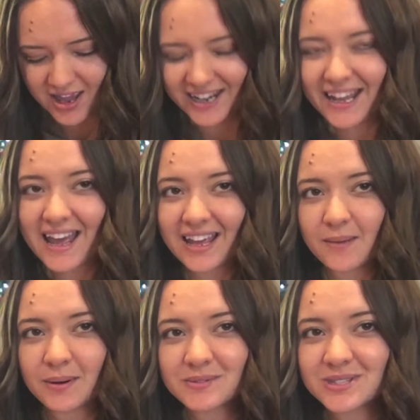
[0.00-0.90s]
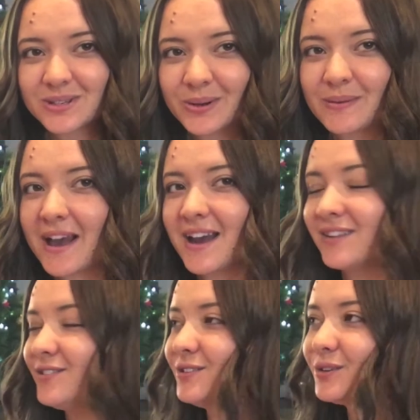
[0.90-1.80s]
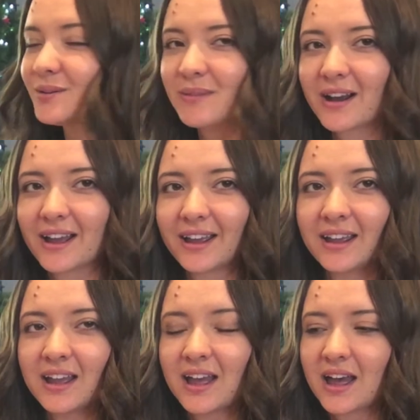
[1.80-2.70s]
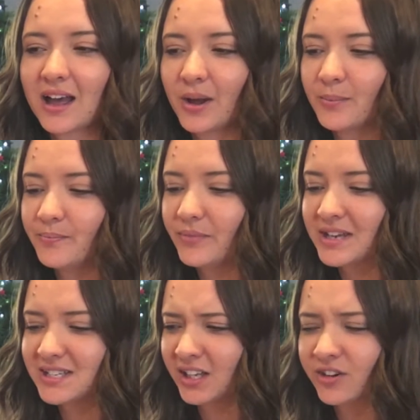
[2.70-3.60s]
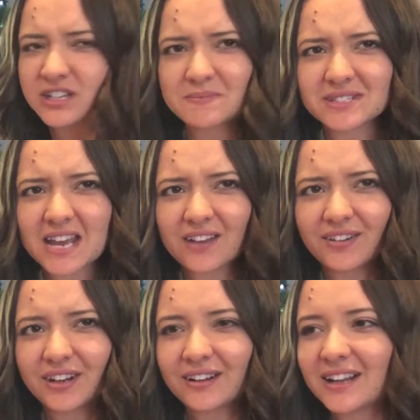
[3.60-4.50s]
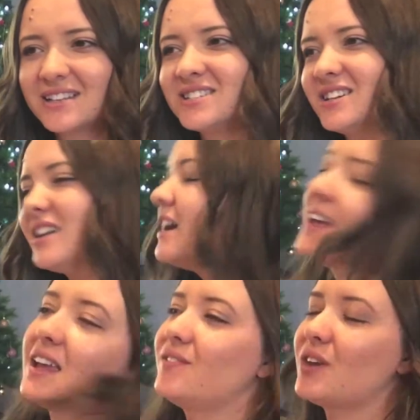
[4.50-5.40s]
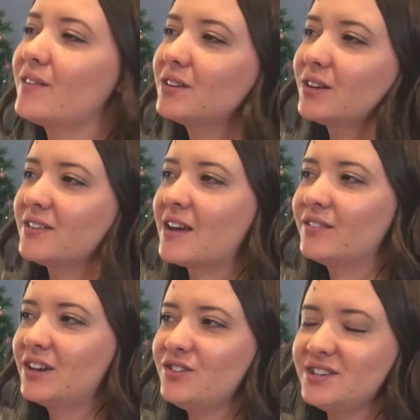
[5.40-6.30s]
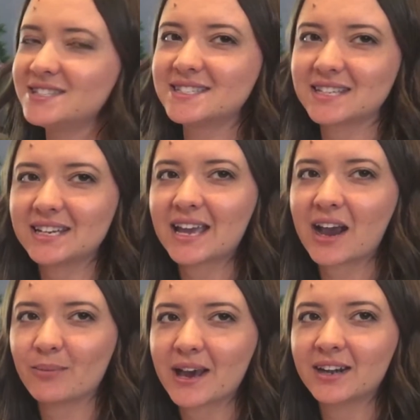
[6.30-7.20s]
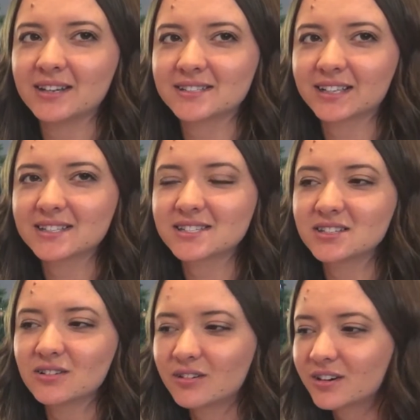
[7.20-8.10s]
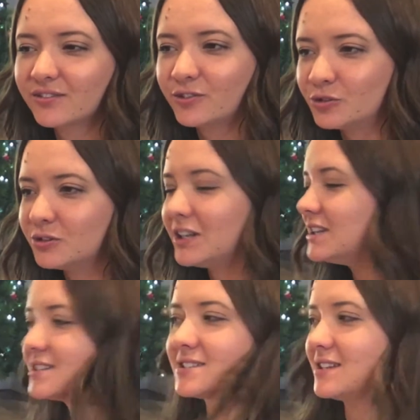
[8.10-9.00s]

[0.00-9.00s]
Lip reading: it came, and it was so bad. If you look at my, I did a Christmas tag video last year. If you have a look at that video, you can see how bad it is. It's not full in the